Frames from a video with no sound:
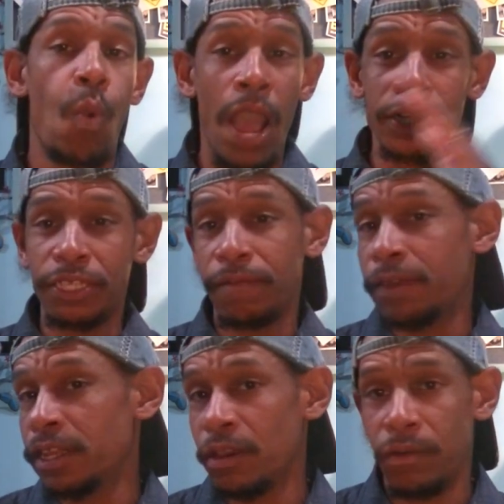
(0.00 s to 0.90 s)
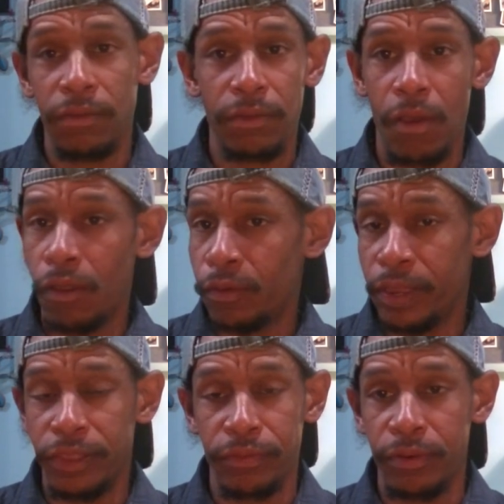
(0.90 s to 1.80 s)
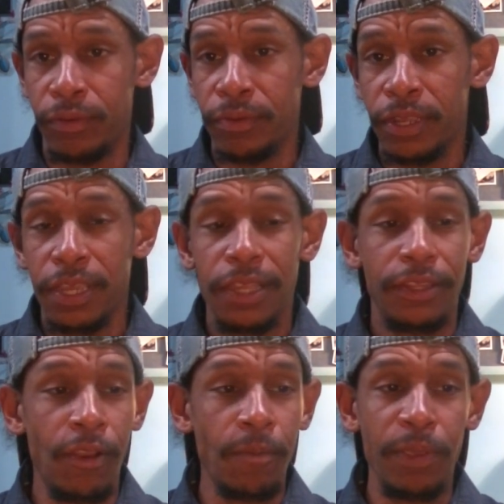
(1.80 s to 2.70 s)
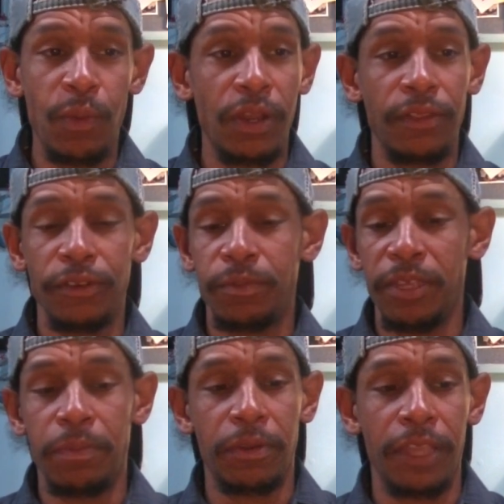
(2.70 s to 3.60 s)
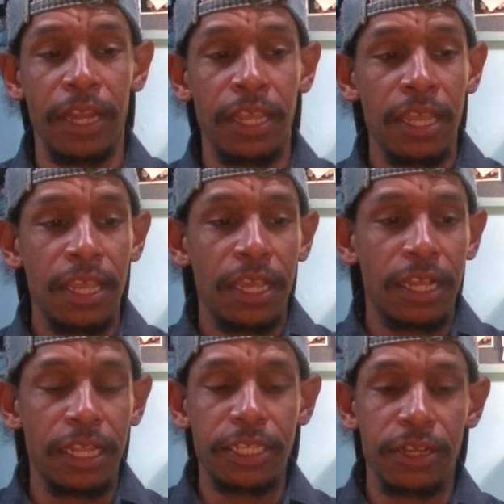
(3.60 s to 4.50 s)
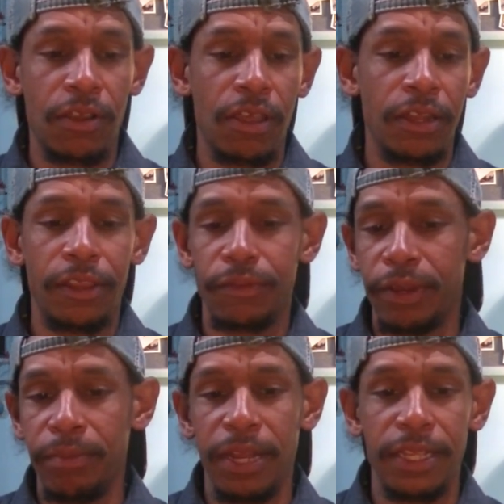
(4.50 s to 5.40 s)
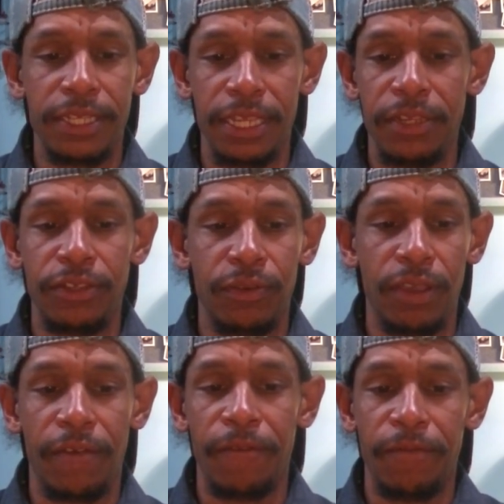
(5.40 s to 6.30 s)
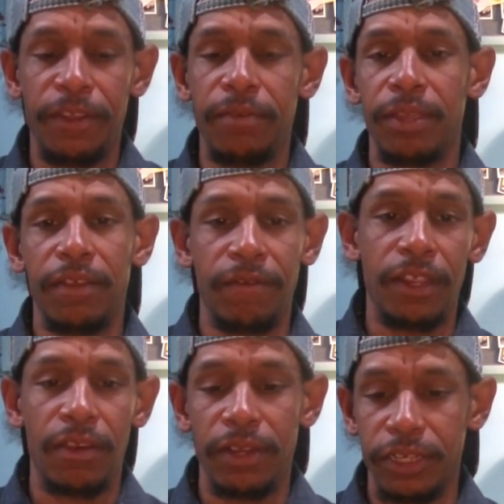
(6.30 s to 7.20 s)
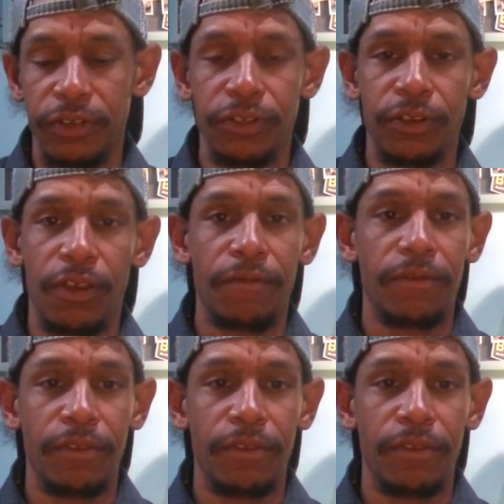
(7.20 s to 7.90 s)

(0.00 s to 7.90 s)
Watch the video all the way through. Don't be one of those people that clicks it on three minutes into a 15 minute video and then turns it off.